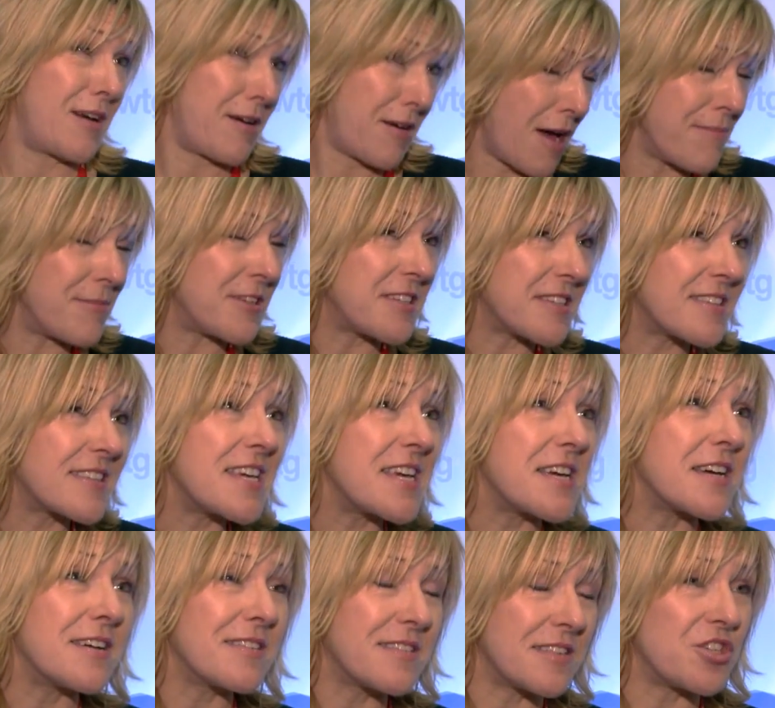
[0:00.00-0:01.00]
that are coming to
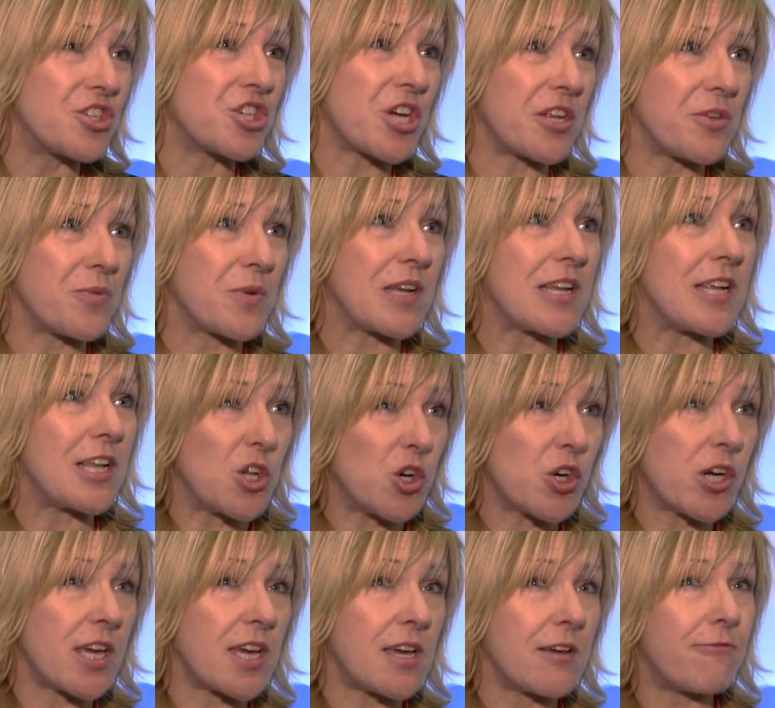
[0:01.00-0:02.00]
see us are genuinely
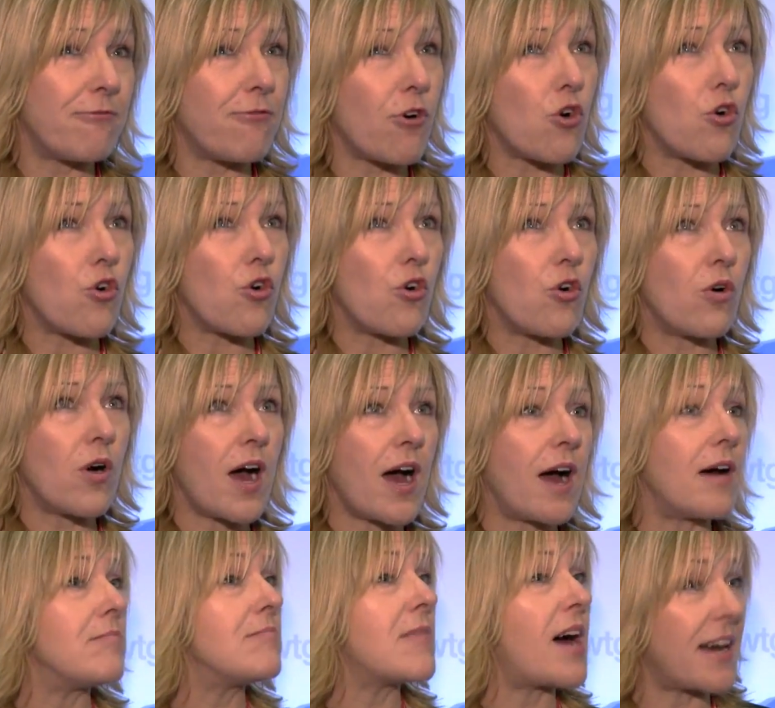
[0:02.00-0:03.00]
looking for
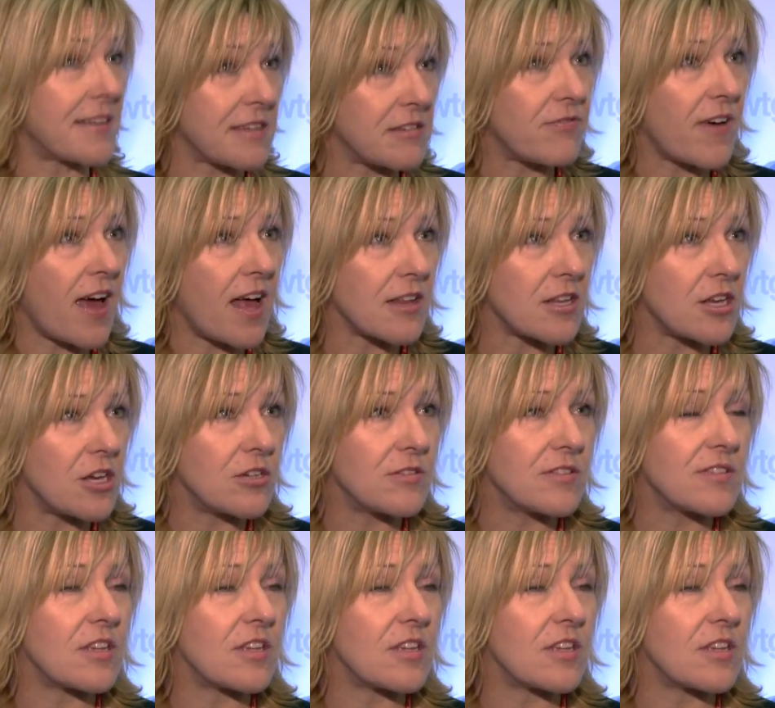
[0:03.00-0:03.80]
added value,